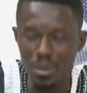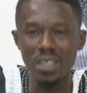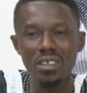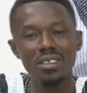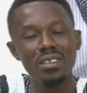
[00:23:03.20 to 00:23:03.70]

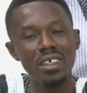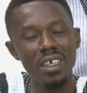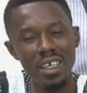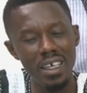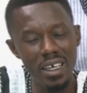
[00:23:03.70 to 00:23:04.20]
mean,
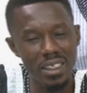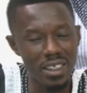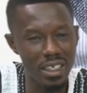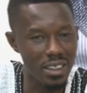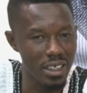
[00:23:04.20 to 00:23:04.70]

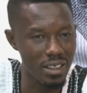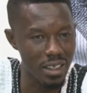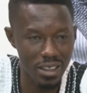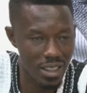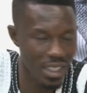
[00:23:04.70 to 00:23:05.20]

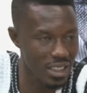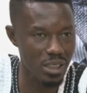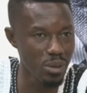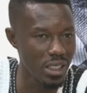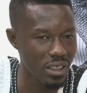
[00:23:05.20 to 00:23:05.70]
it saddens
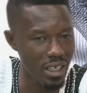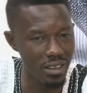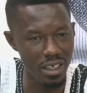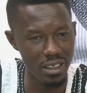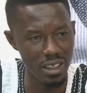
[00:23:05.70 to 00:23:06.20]
me,
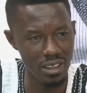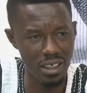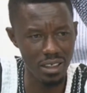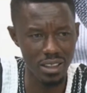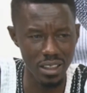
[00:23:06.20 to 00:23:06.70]
and
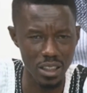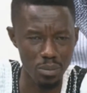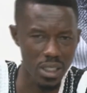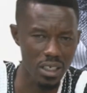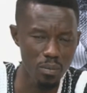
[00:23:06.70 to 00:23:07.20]
honestly
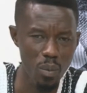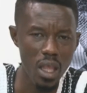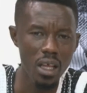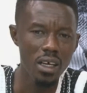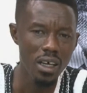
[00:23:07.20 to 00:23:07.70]
speaking,
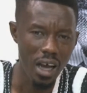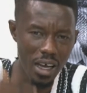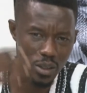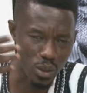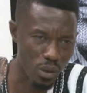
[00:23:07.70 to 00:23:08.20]

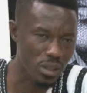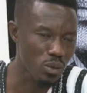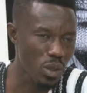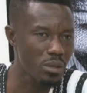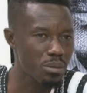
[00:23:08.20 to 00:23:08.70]
I thought
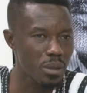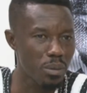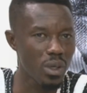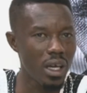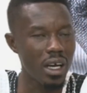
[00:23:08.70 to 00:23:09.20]
when
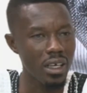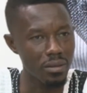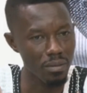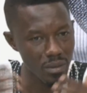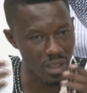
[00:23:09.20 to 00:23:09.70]
people are,
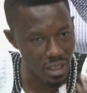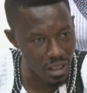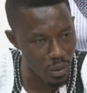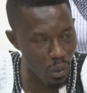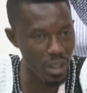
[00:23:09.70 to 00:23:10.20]

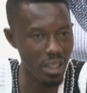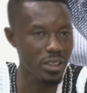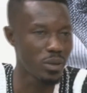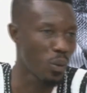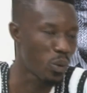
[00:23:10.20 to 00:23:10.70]
you know,
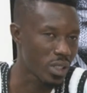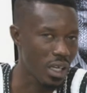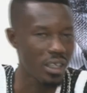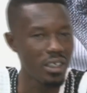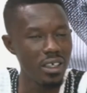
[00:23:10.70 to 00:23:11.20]
getting
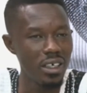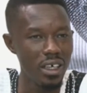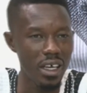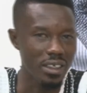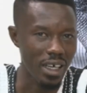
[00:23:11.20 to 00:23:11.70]
older,
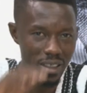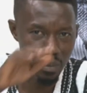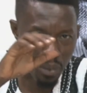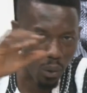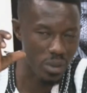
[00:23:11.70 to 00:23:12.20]
and at the
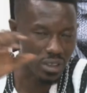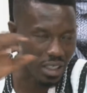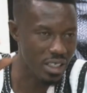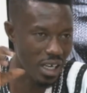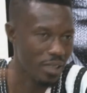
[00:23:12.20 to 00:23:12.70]
point
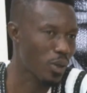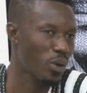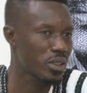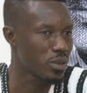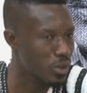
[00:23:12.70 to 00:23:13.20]
that he has
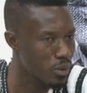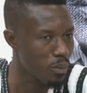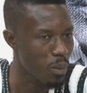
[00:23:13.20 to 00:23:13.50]
gotten to,